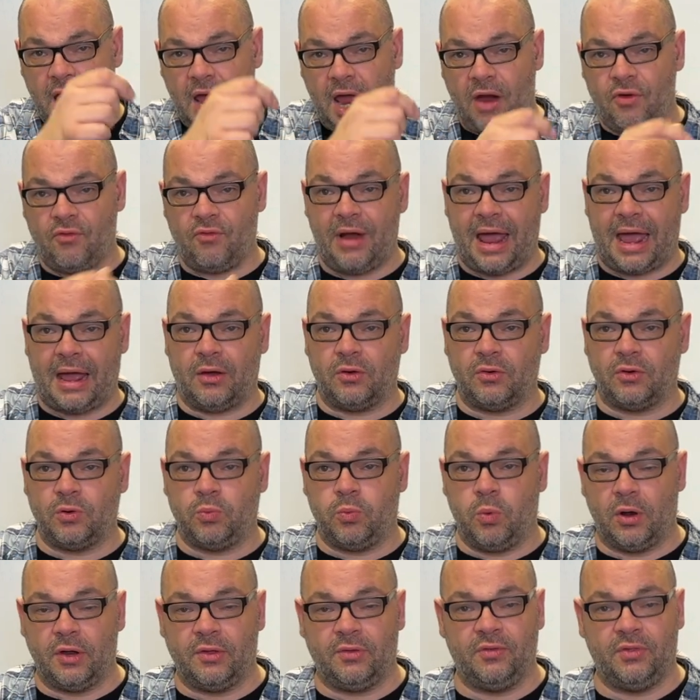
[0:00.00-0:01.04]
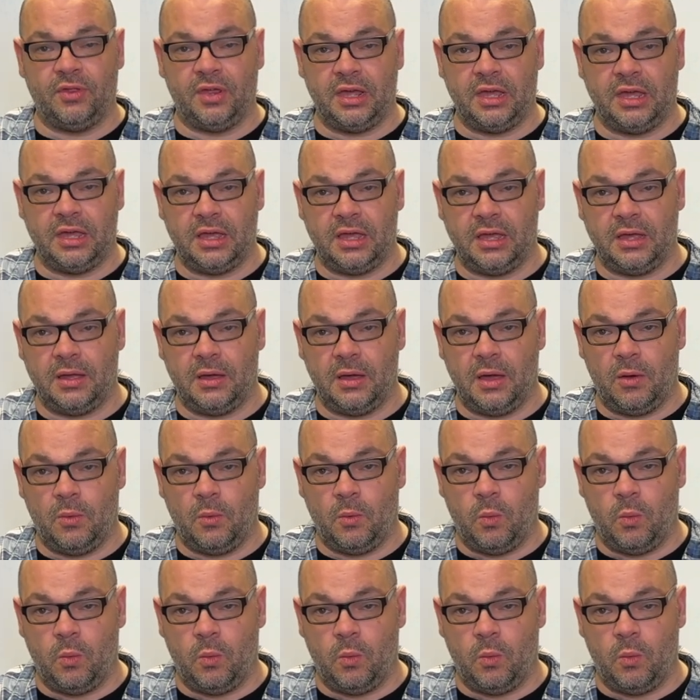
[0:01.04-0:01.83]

around one of the